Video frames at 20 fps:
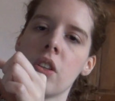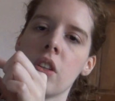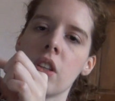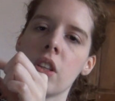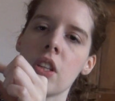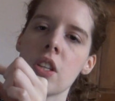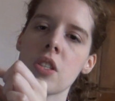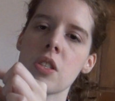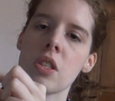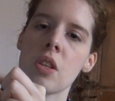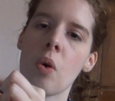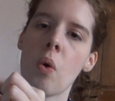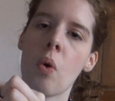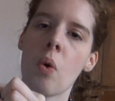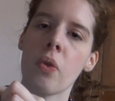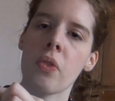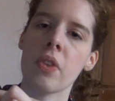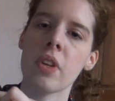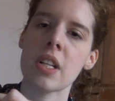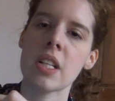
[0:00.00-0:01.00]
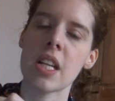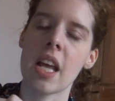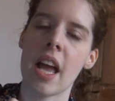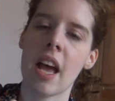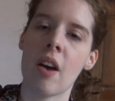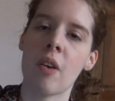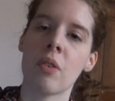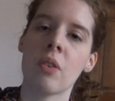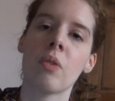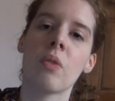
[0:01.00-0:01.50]
this whole thing
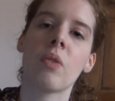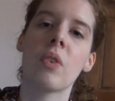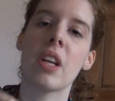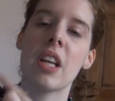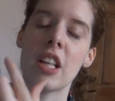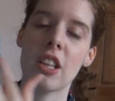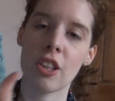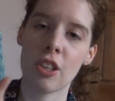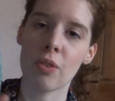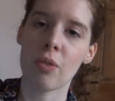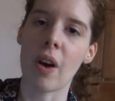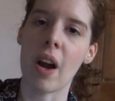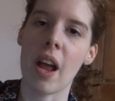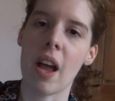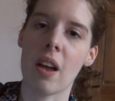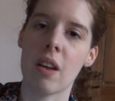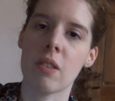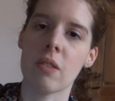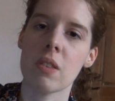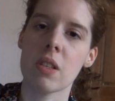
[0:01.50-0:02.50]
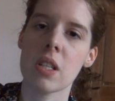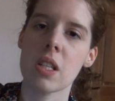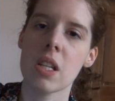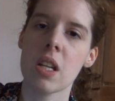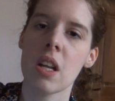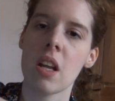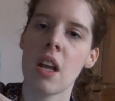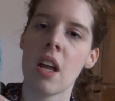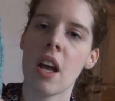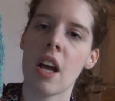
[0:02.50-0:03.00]
down in the round,
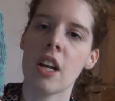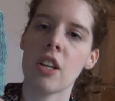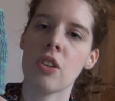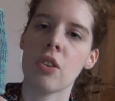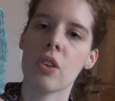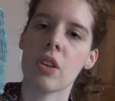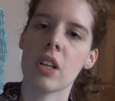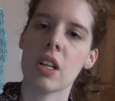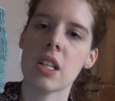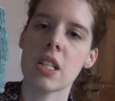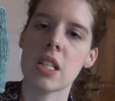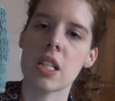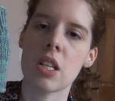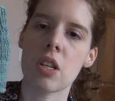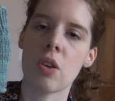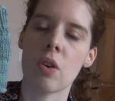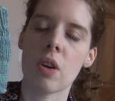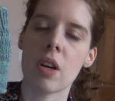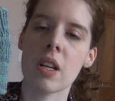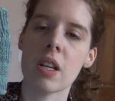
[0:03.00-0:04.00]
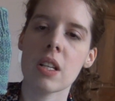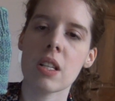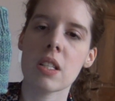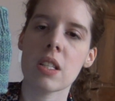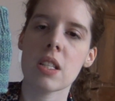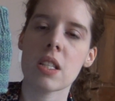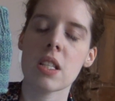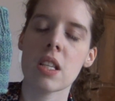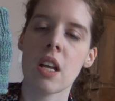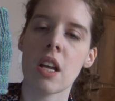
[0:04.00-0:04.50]
and you're gonna
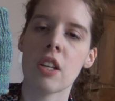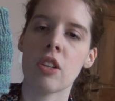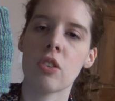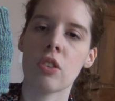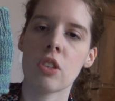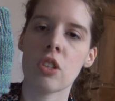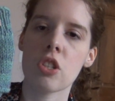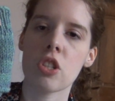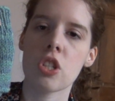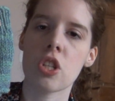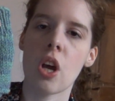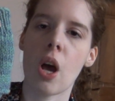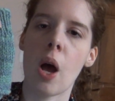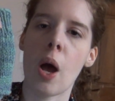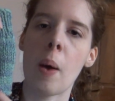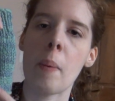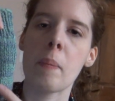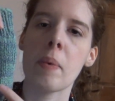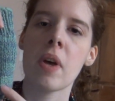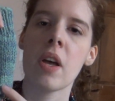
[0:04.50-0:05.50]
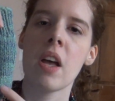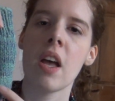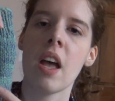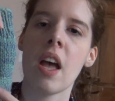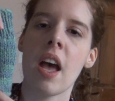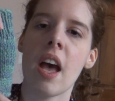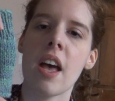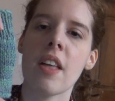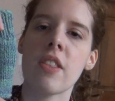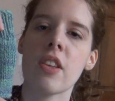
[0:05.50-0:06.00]
decrease, you're gonna stop,
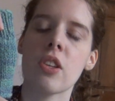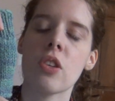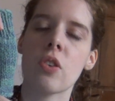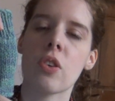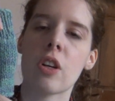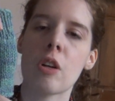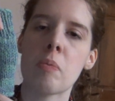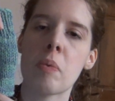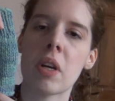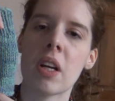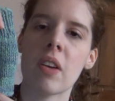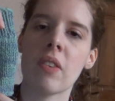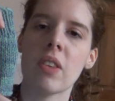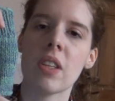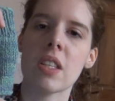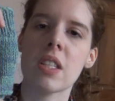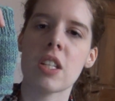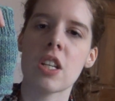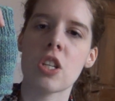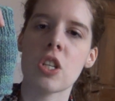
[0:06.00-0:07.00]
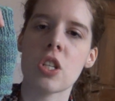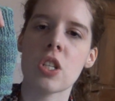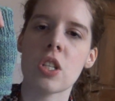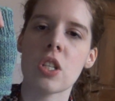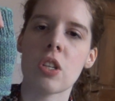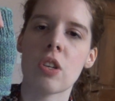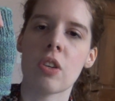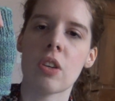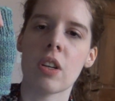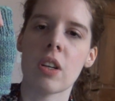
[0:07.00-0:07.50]
and then you're gonna pick up these stitches
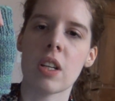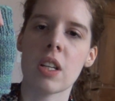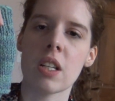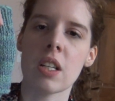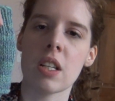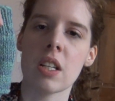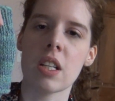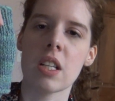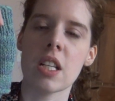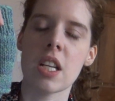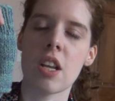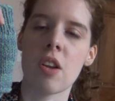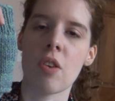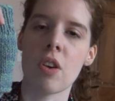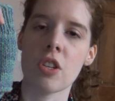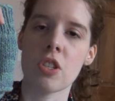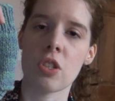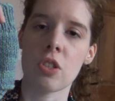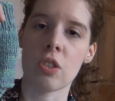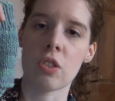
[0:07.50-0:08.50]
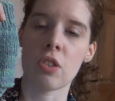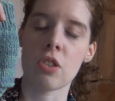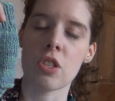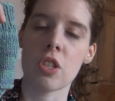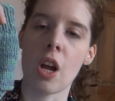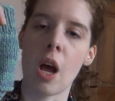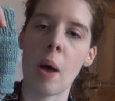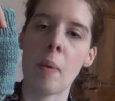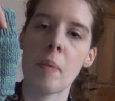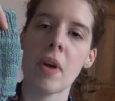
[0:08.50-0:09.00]
and you're gonna decrease and you're gonna
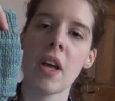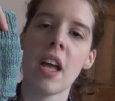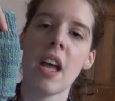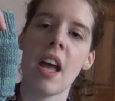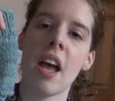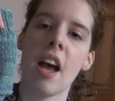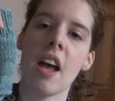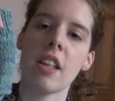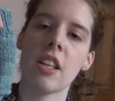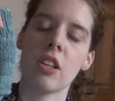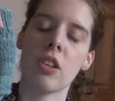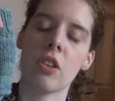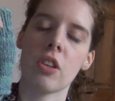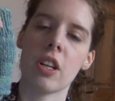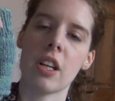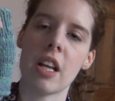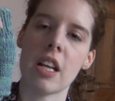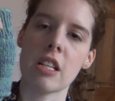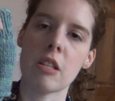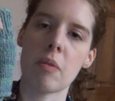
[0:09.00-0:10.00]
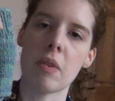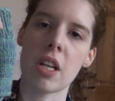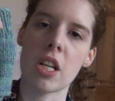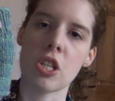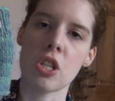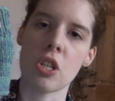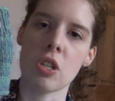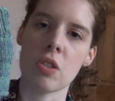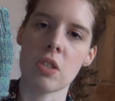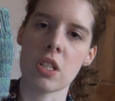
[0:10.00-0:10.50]
stop, and then you're gonna end up
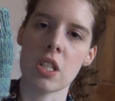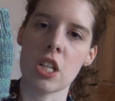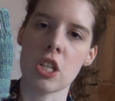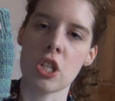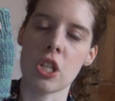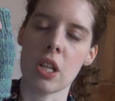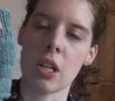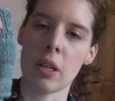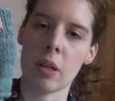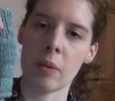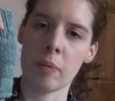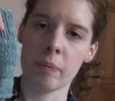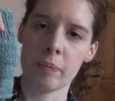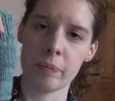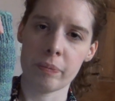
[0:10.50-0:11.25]
Kitchener stitching